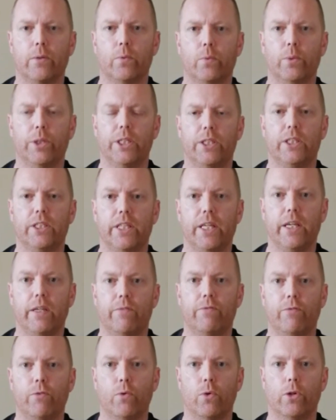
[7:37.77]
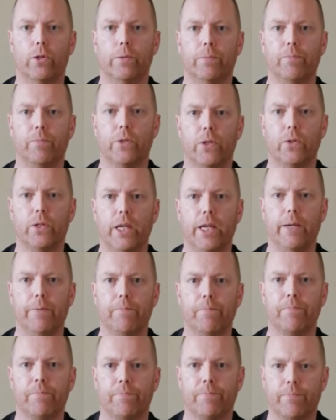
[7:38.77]
with day 4. Okay,
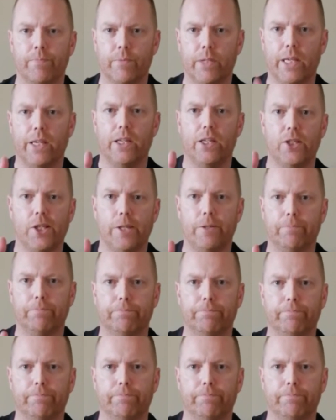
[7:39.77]
take it easy.